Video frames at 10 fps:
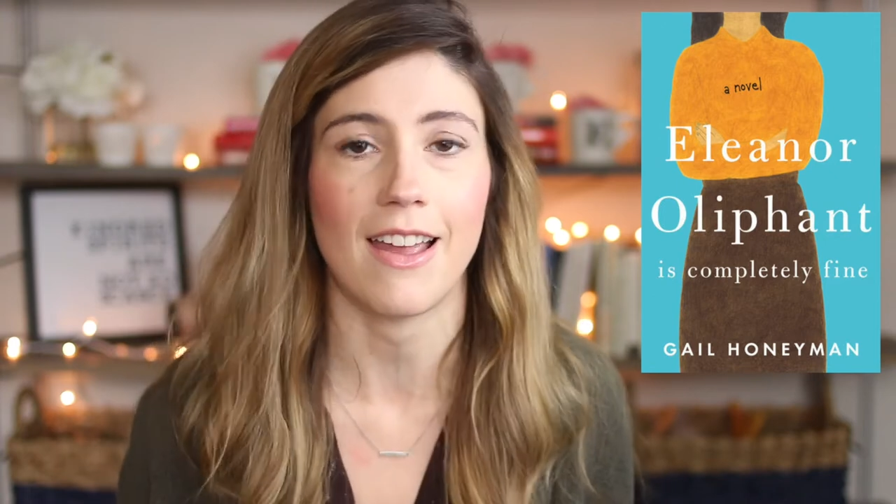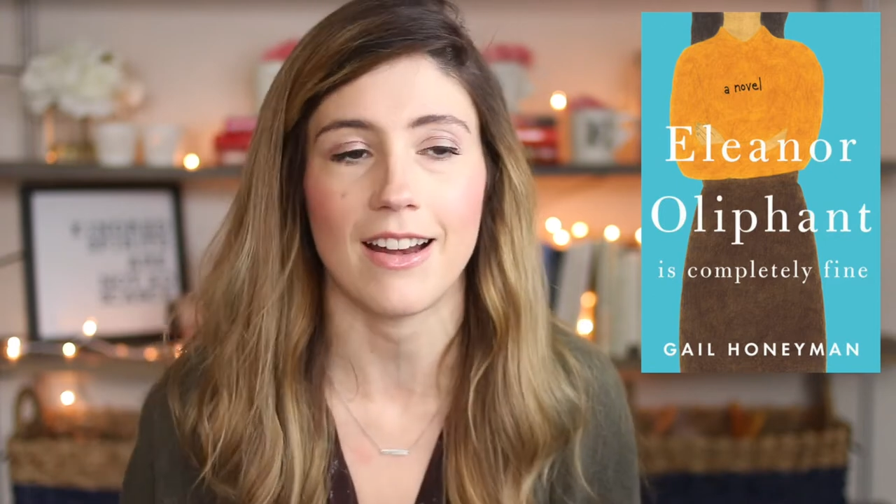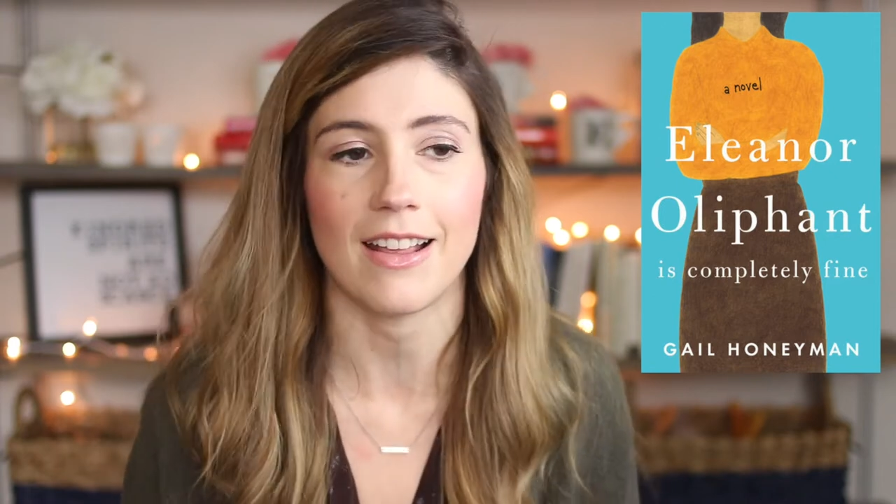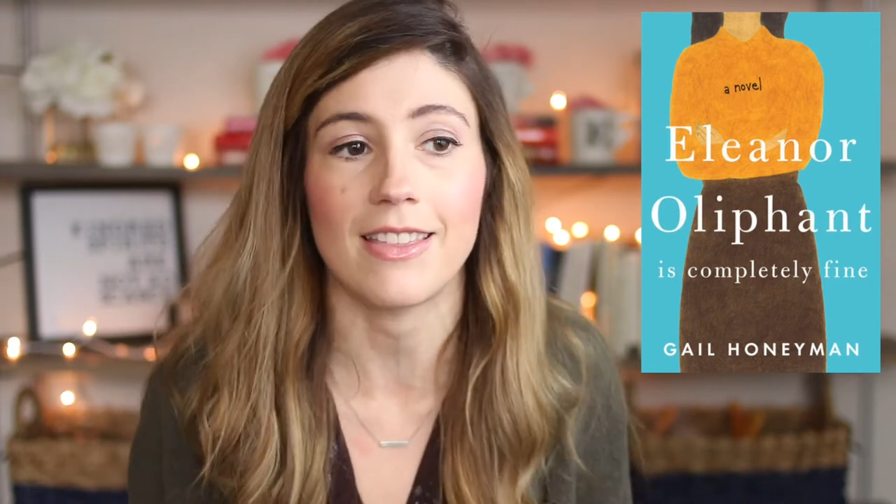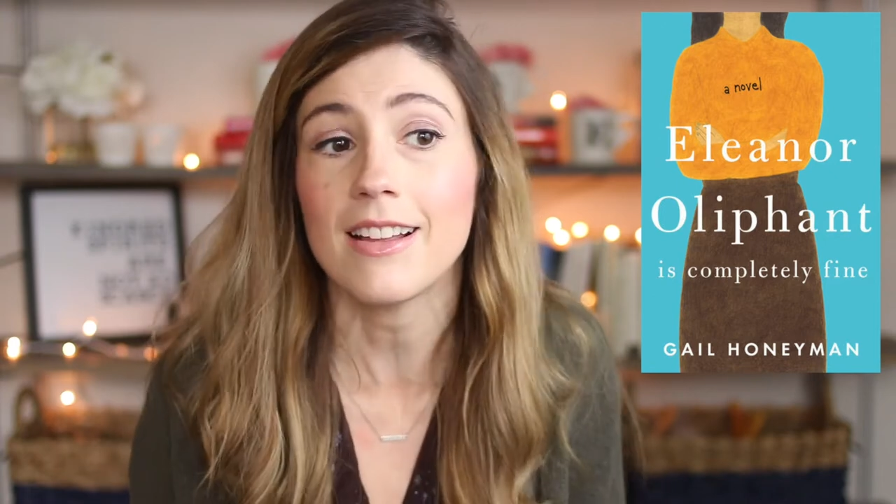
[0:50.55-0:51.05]

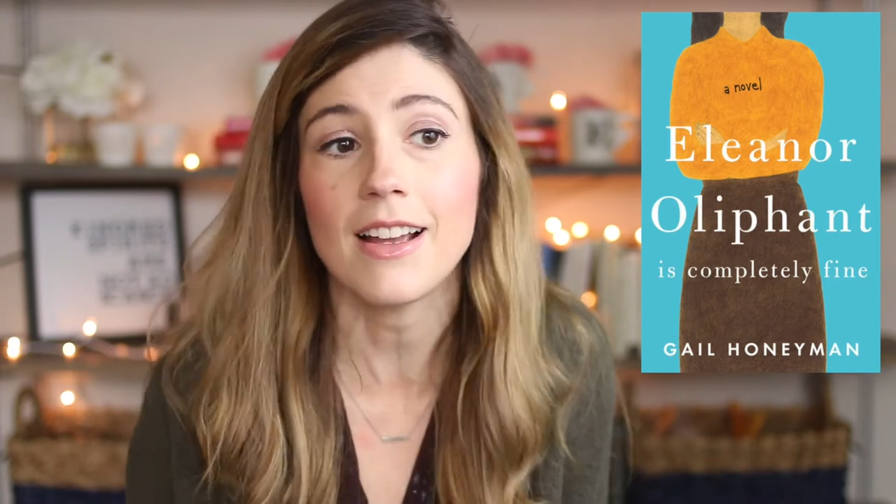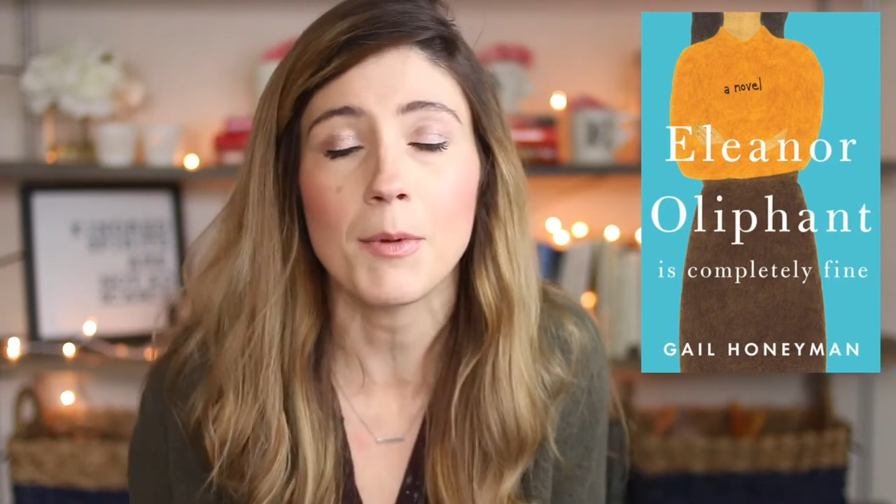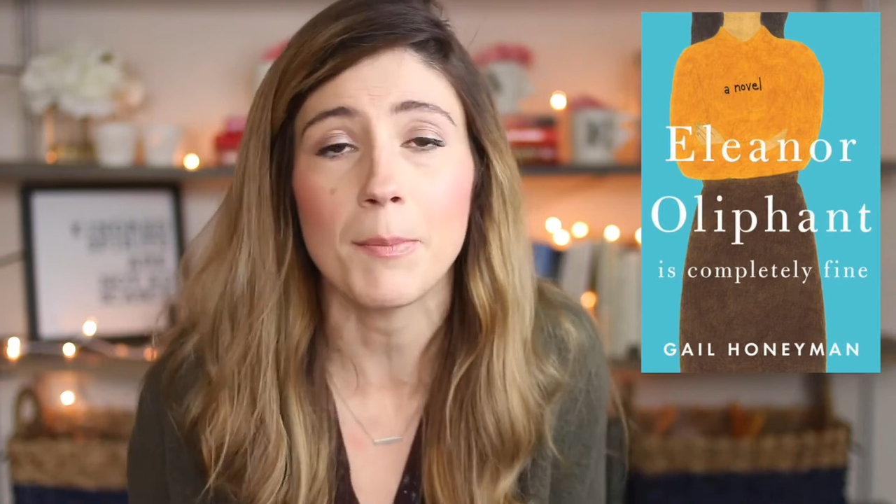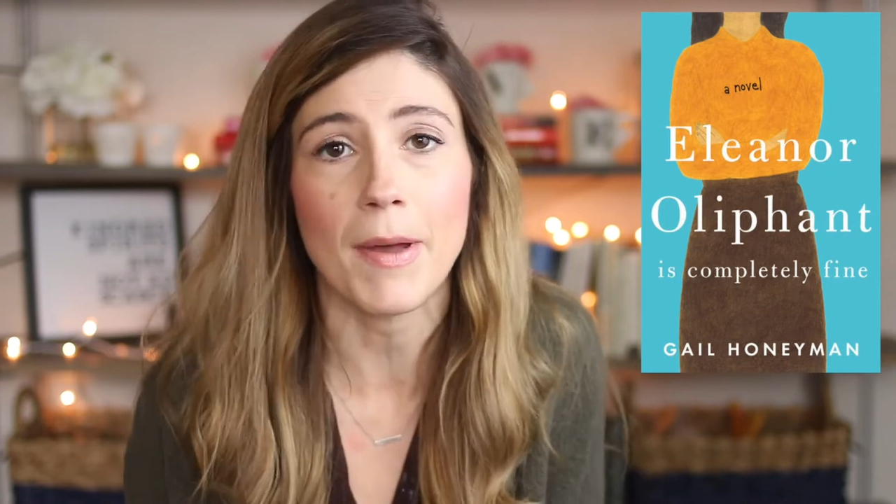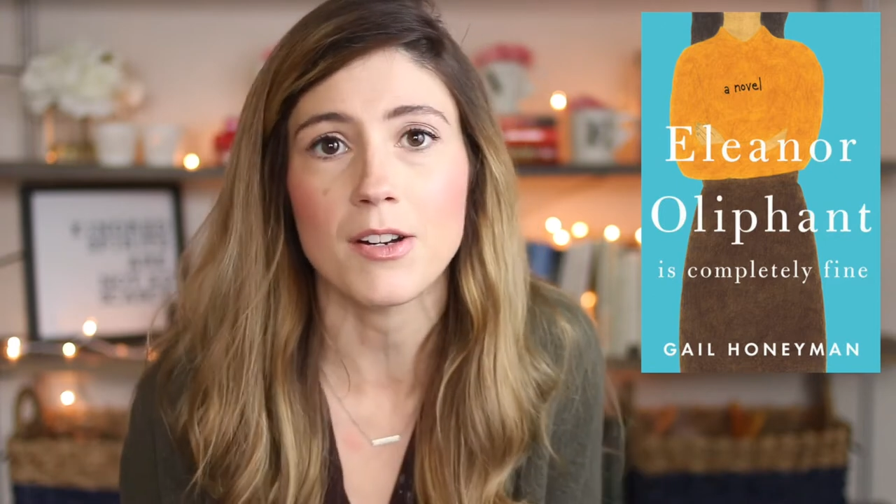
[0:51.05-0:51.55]
and I think
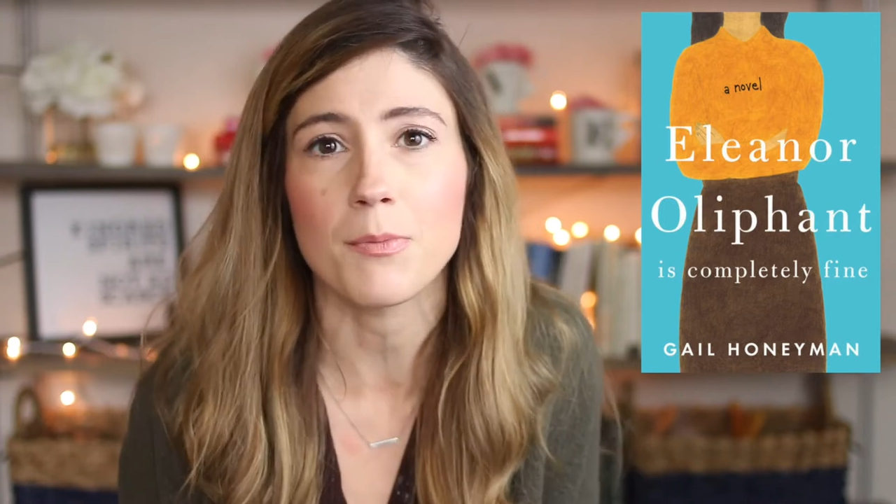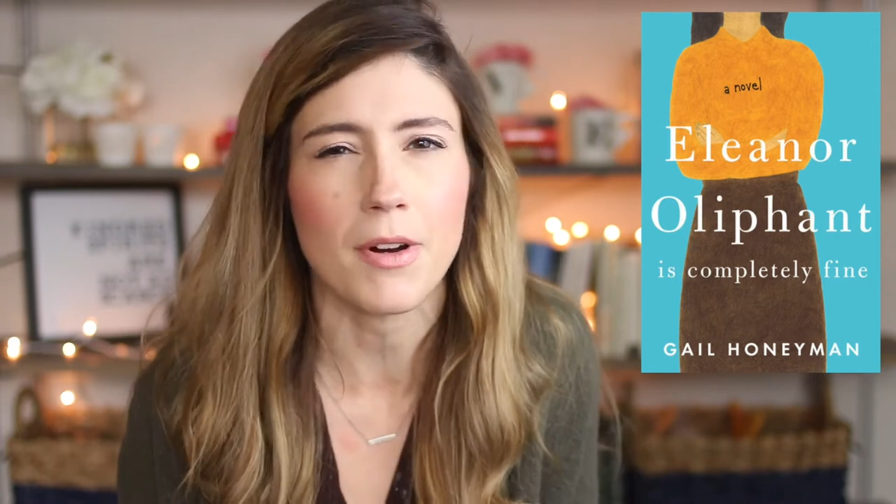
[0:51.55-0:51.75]
I'm a better